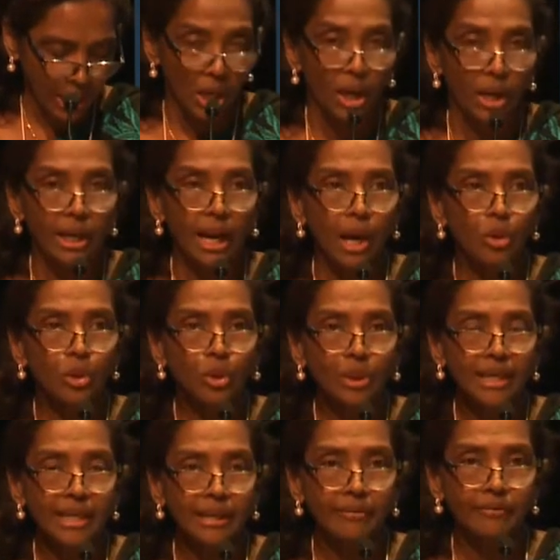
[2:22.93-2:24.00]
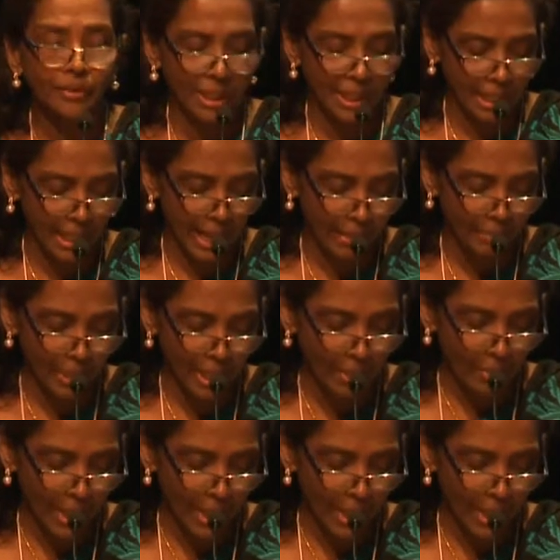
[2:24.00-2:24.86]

on how to live a happier